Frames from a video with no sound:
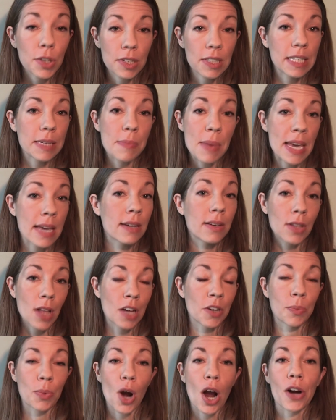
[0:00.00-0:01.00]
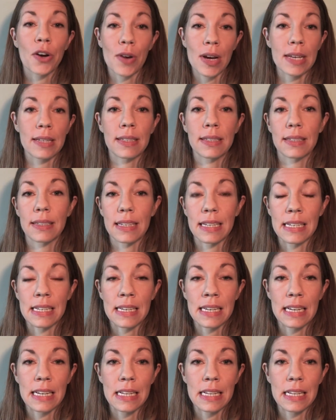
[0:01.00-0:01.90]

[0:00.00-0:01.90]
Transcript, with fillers: certainly made a lot of progress in,